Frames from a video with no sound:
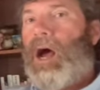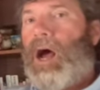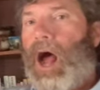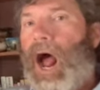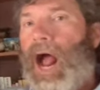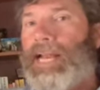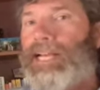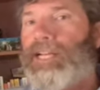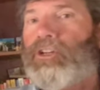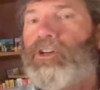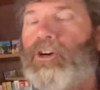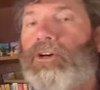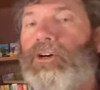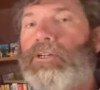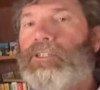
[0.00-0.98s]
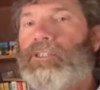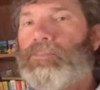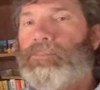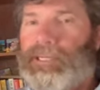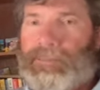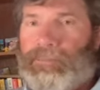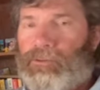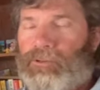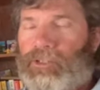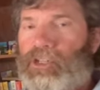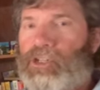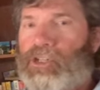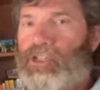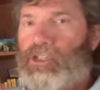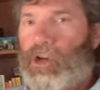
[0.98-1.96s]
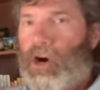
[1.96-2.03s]
I encourage people to
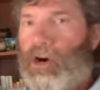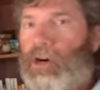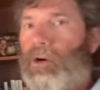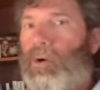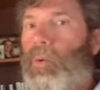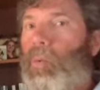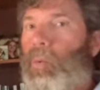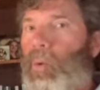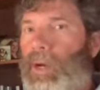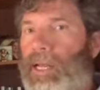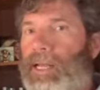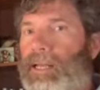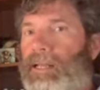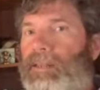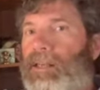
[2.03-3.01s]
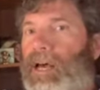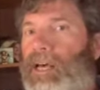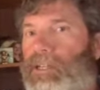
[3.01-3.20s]
start with a